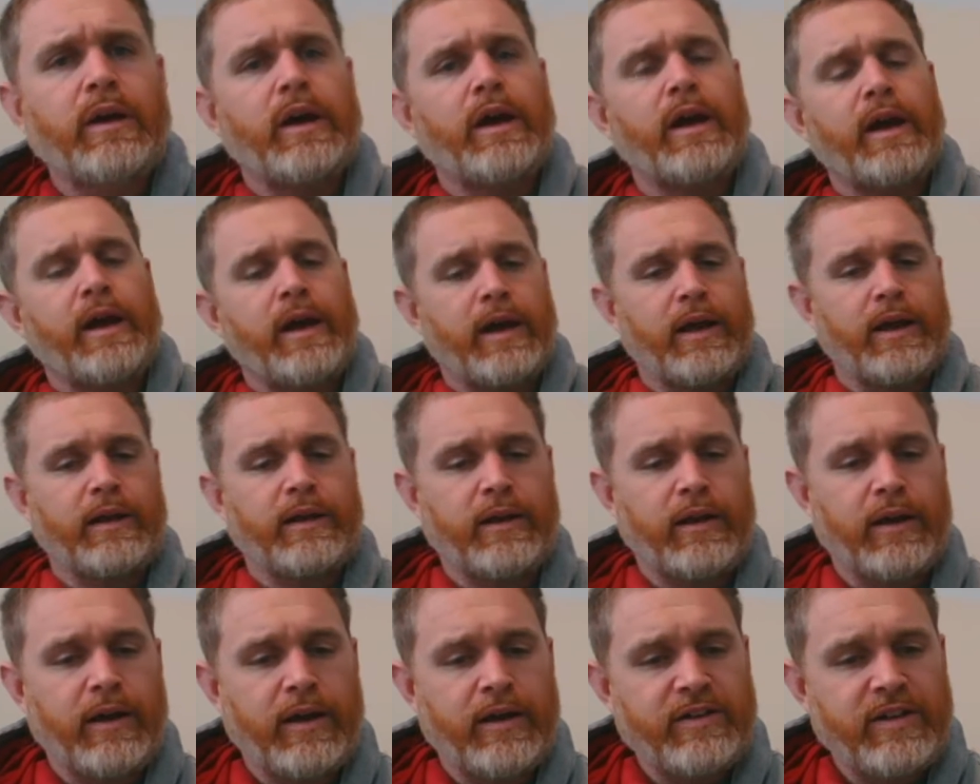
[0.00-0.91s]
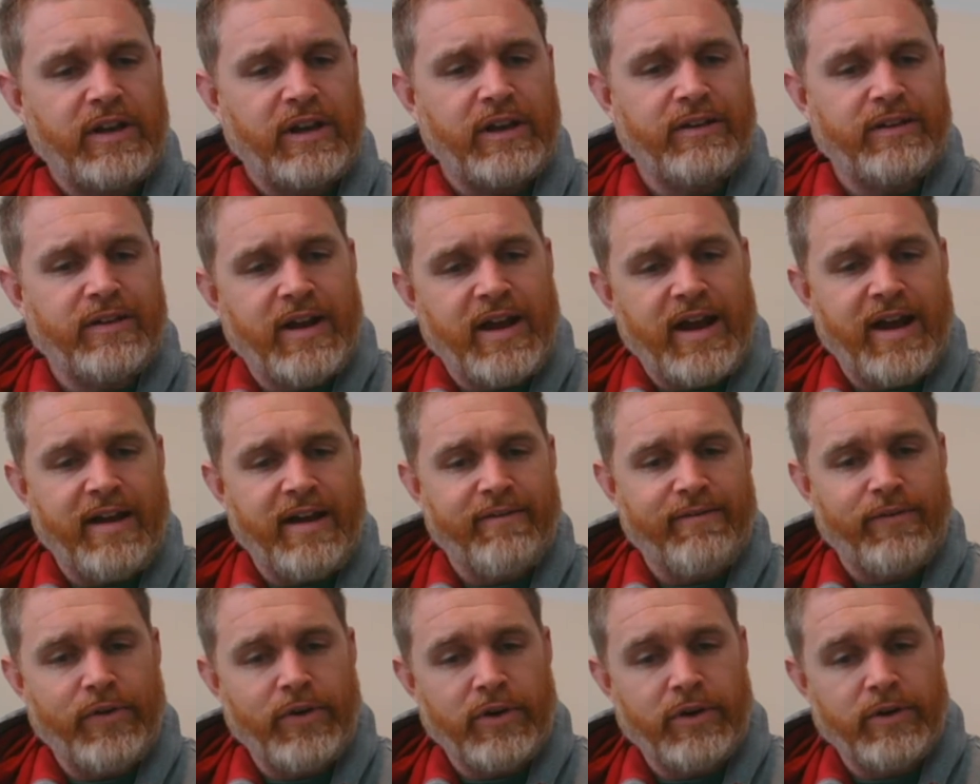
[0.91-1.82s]
And changing that
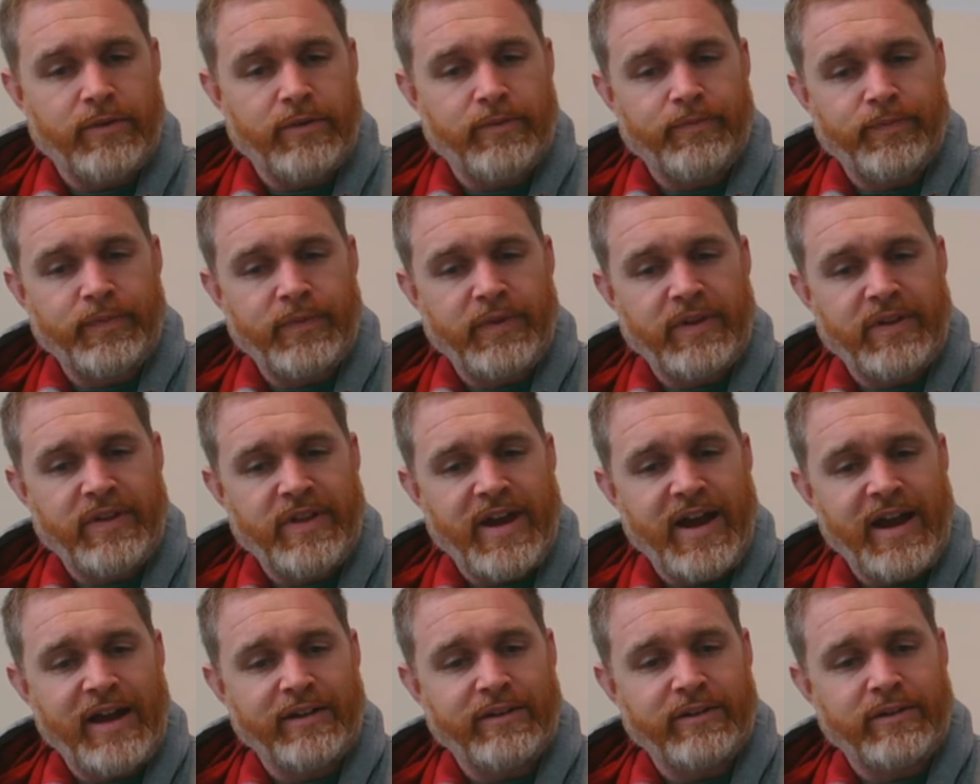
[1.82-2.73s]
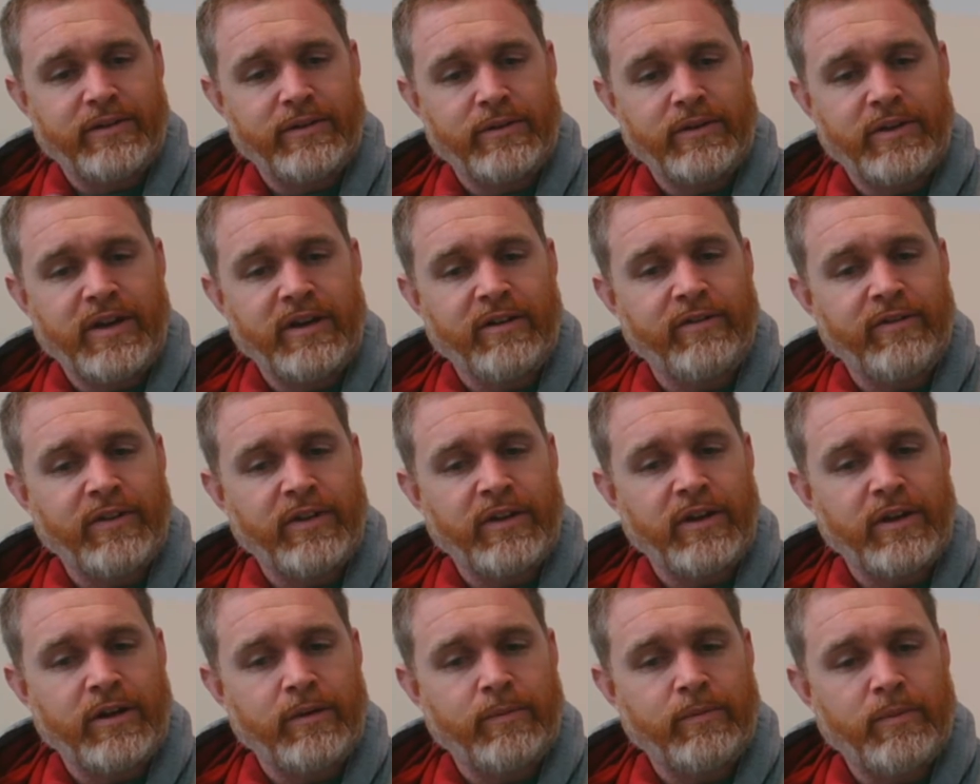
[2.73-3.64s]
from that to giving
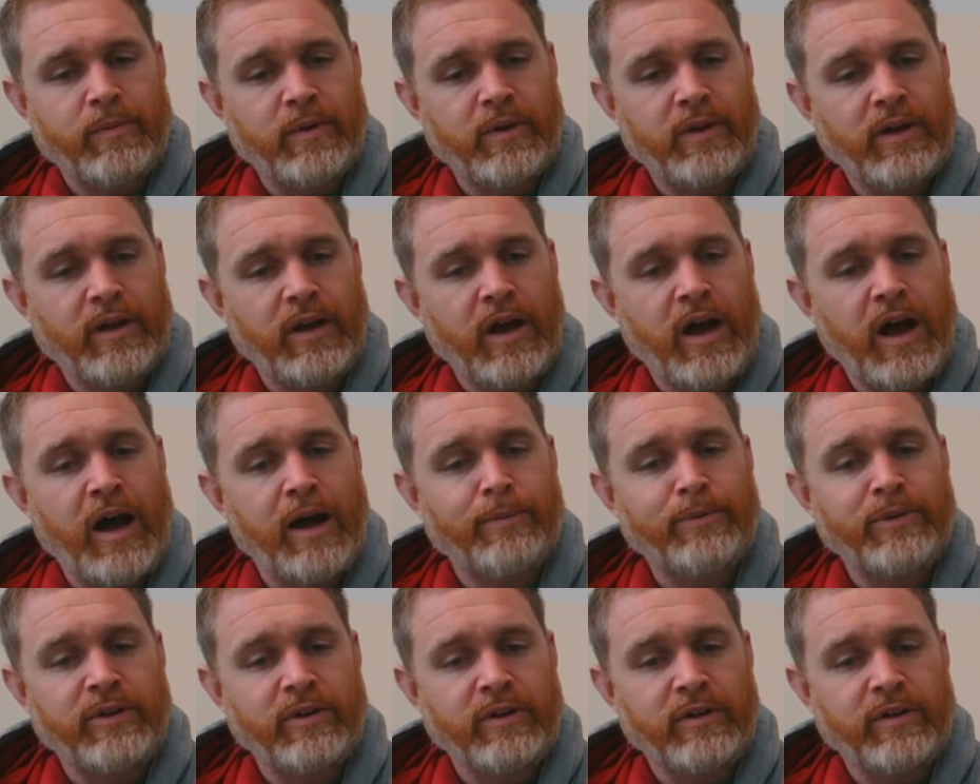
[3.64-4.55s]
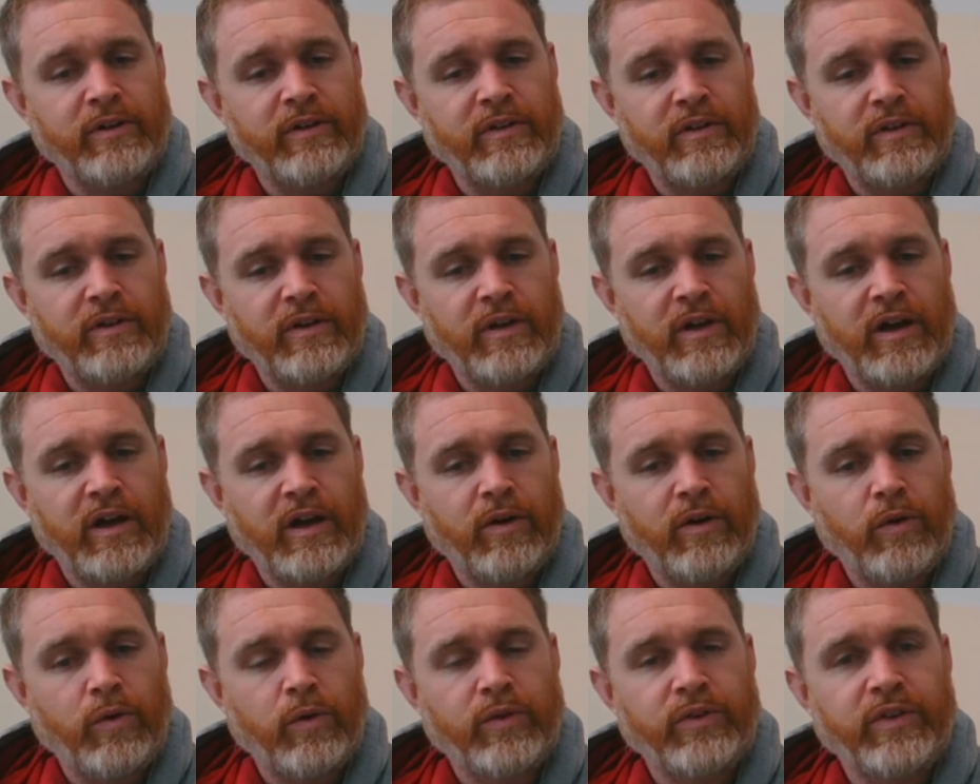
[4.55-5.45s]
them options,
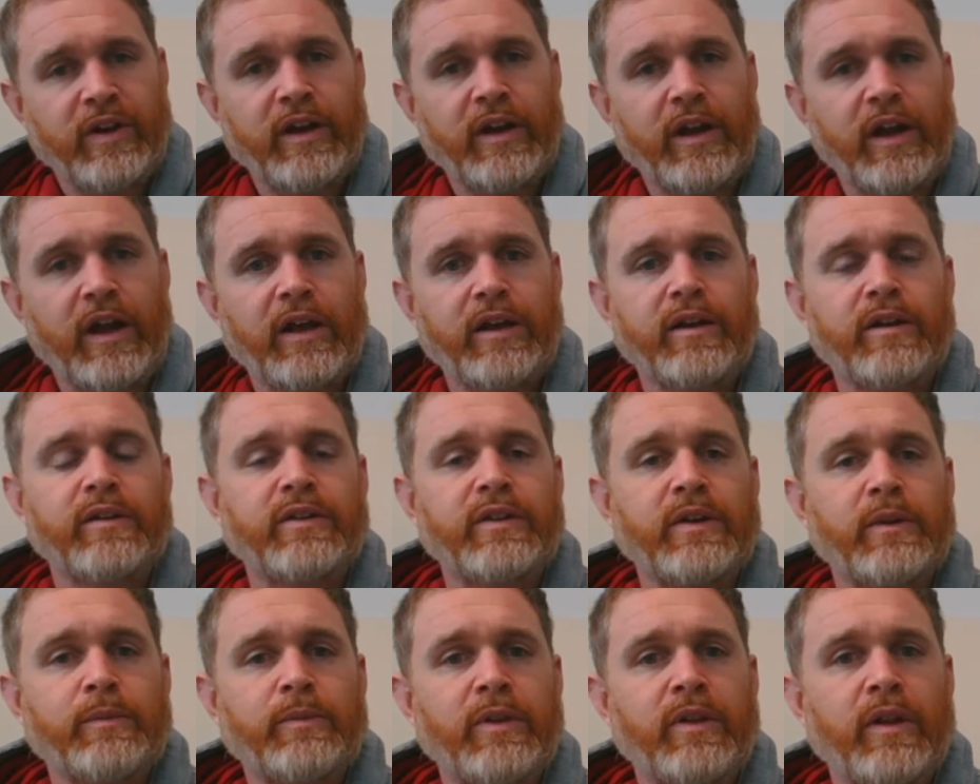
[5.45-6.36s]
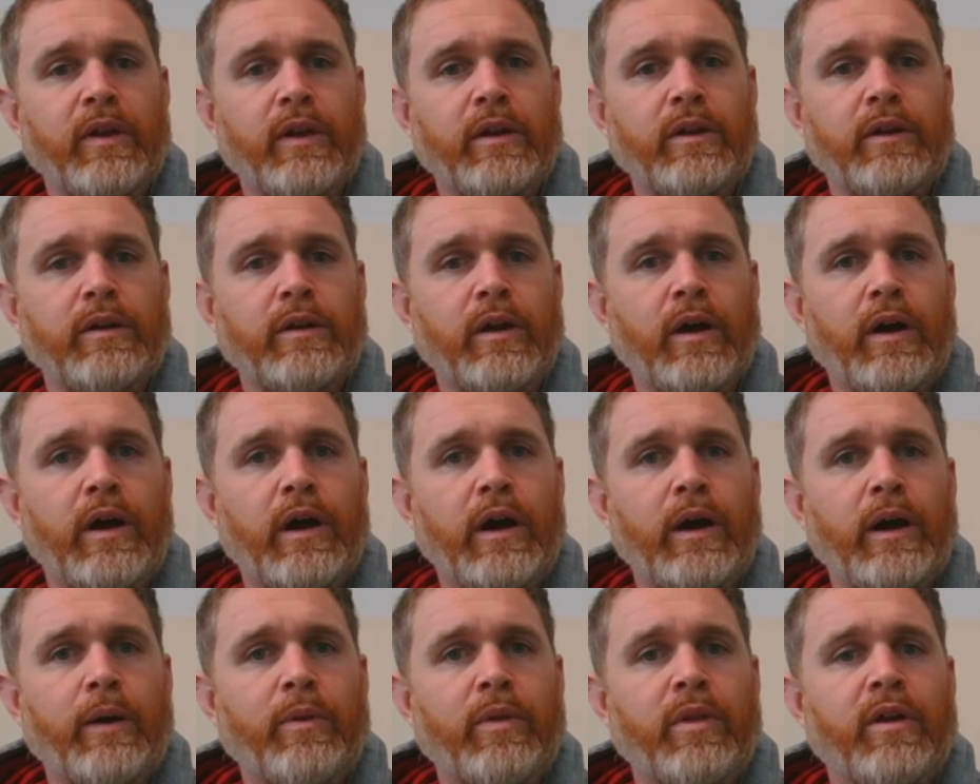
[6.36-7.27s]
or saying, "Hey, here's something that
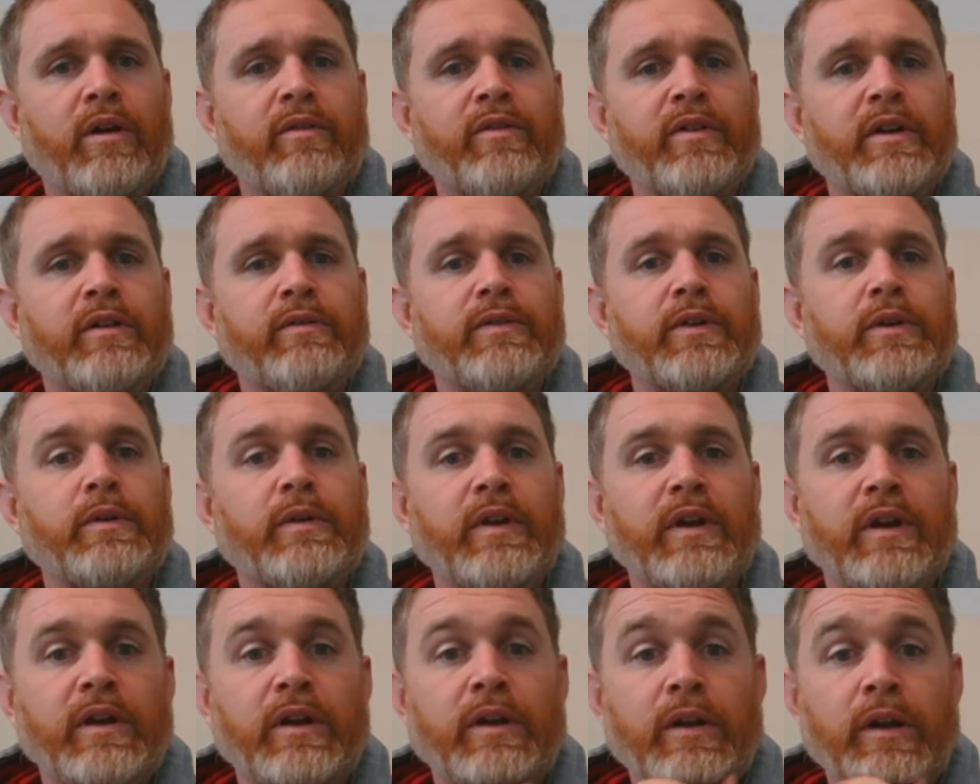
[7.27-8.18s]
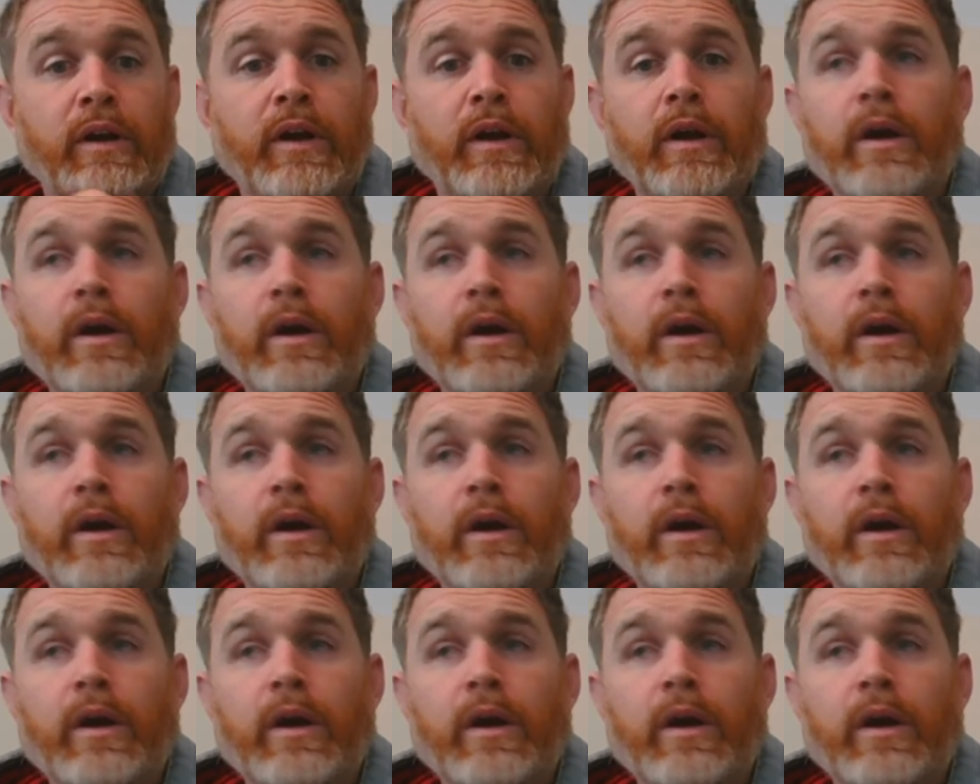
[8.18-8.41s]
I would love it if you did."